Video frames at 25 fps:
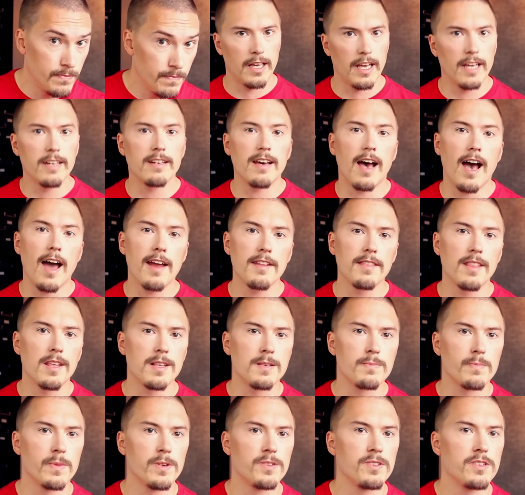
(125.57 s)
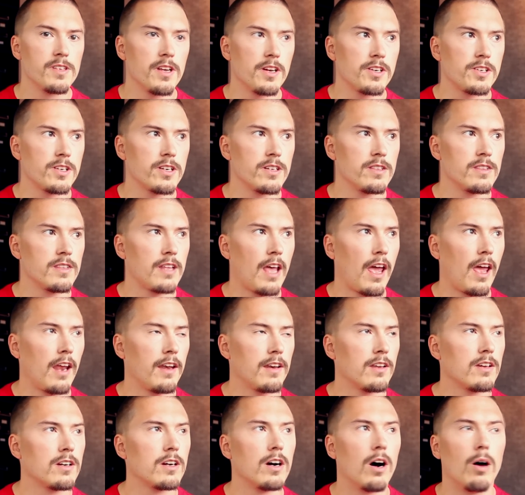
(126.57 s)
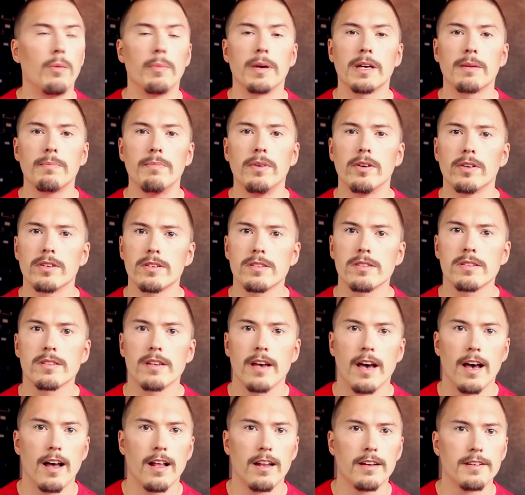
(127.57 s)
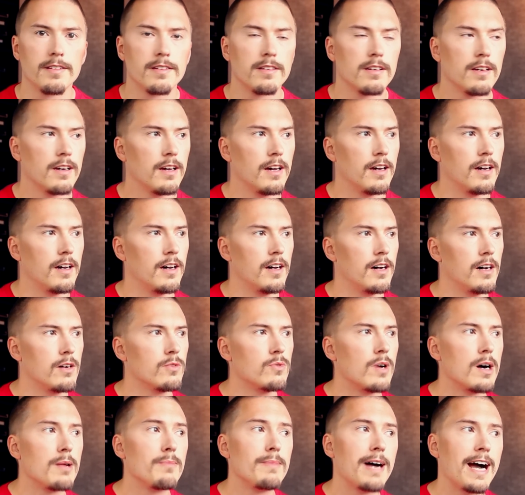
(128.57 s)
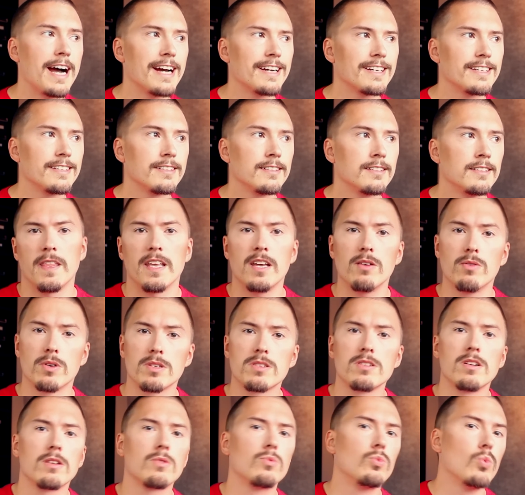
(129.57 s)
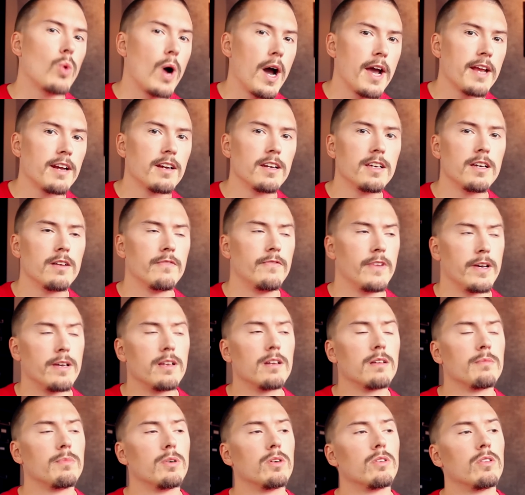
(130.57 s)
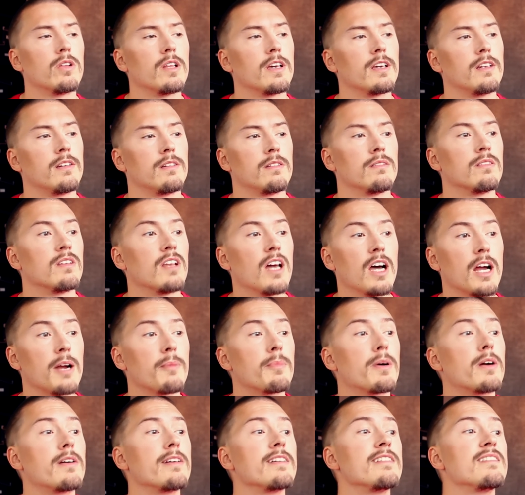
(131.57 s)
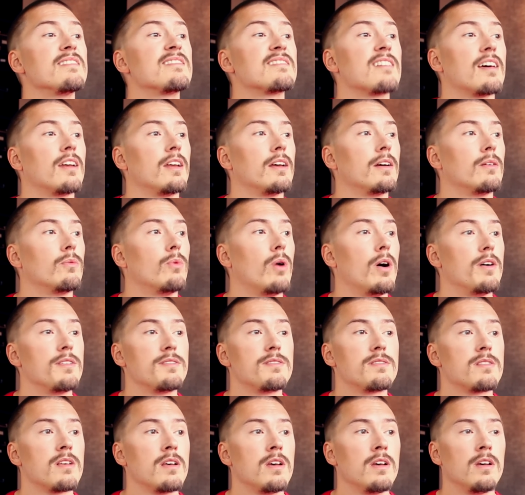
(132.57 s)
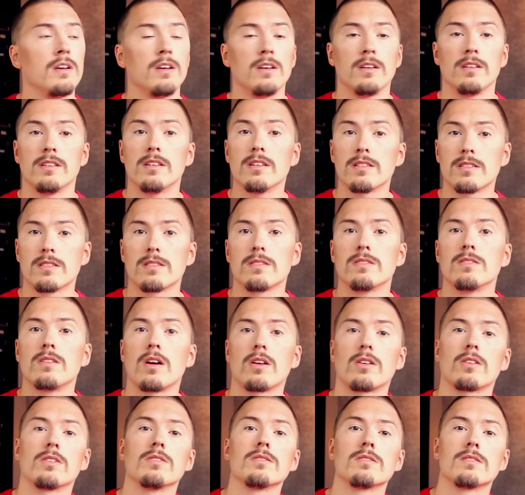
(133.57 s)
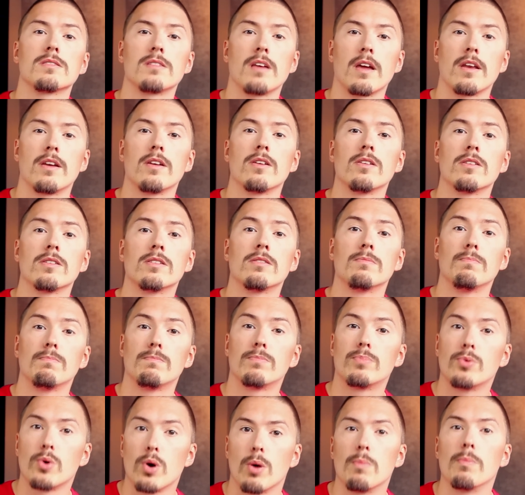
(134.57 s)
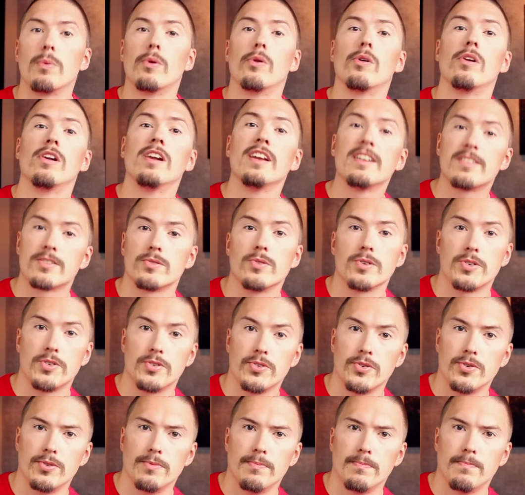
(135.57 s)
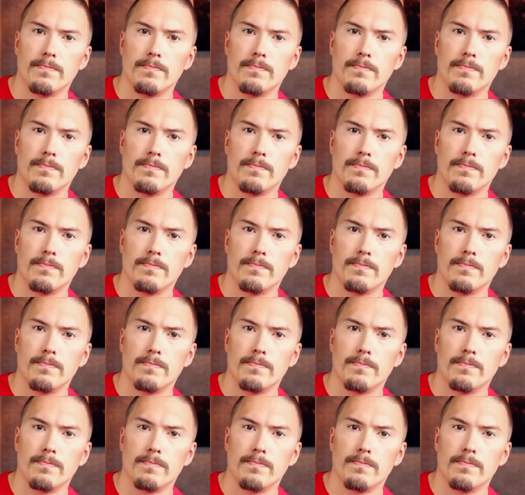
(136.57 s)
It had this position that comic books held a while back. It was not widely available in libraries, and it was just not considered proper literature.